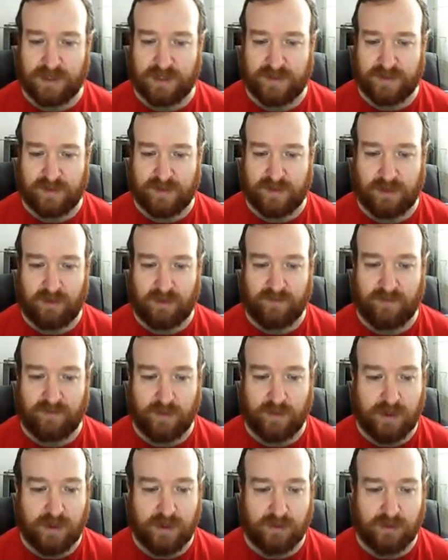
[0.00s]
must be generated from
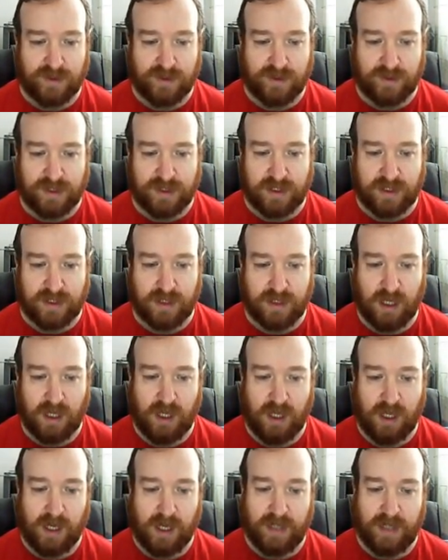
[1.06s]
renewable sources
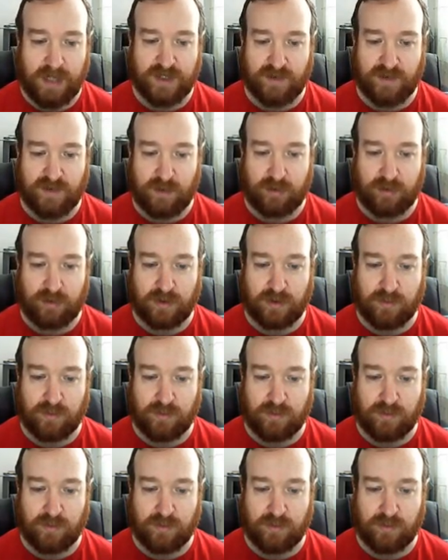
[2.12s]
and used for forward.